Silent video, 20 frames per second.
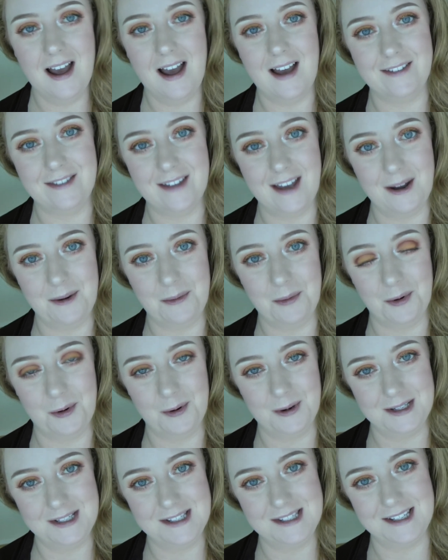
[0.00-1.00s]
and then we're
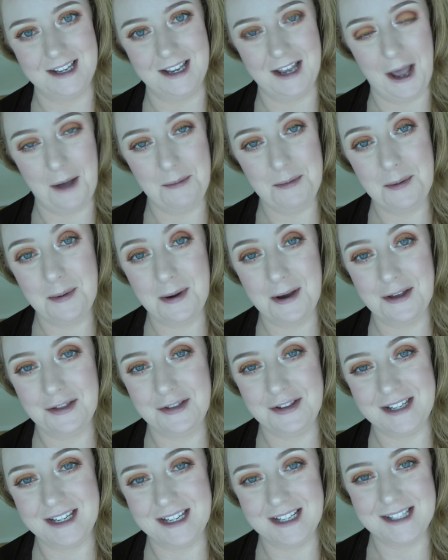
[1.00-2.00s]
going to sing happy
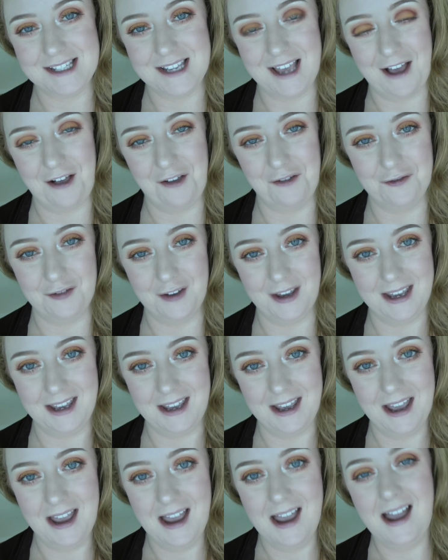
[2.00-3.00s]
birthday to
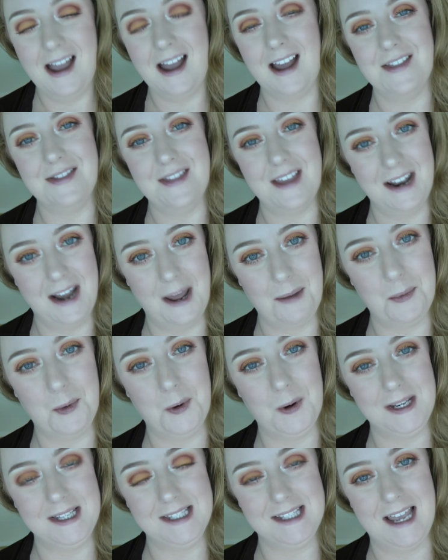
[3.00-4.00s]
Alfie, and then I'm
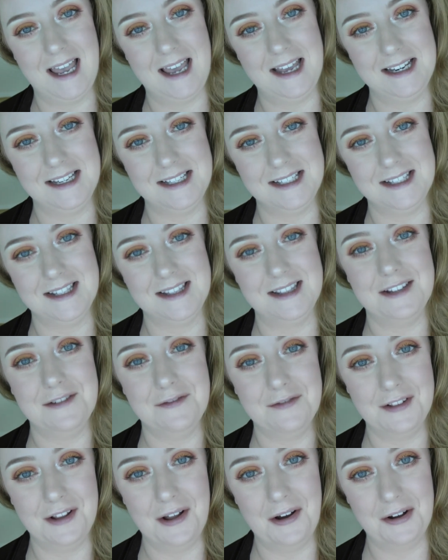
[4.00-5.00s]
going to end the
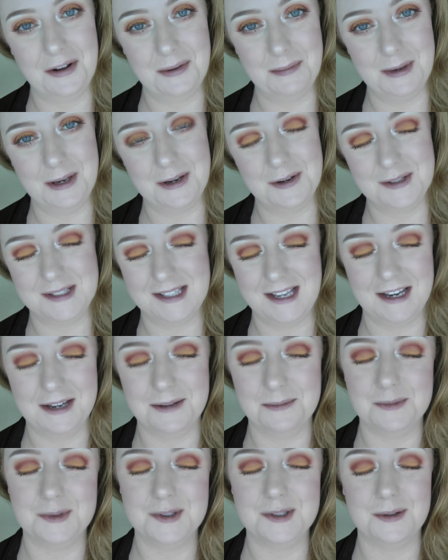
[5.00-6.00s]
vlog because
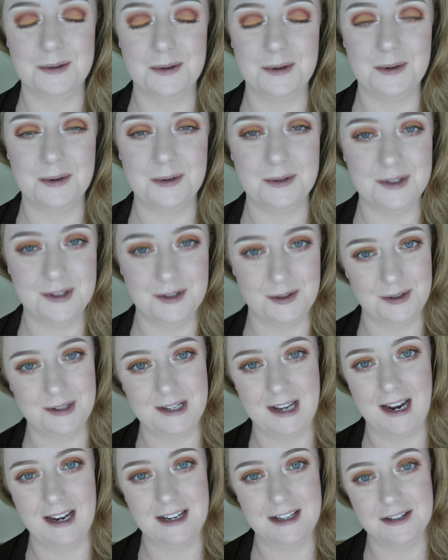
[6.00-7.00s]
I'm so so
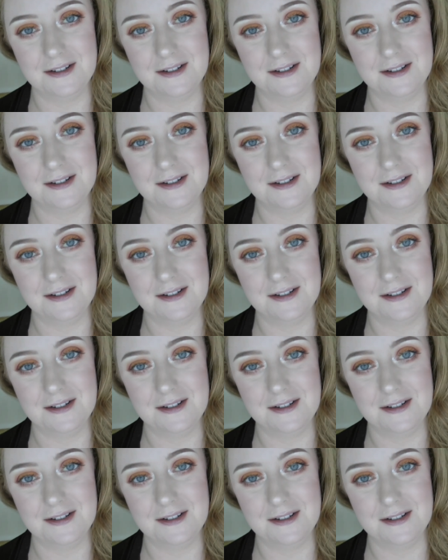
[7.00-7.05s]
tired.